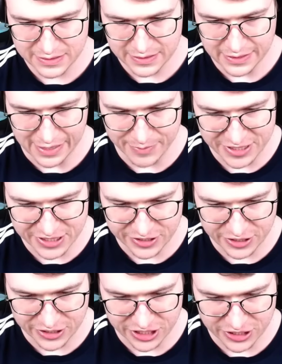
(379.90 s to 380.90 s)
I'm just
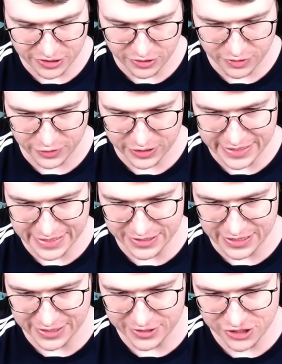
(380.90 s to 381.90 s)
gonna go for the next
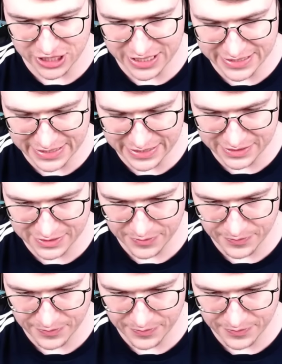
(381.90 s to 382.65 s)
Electro Giant there.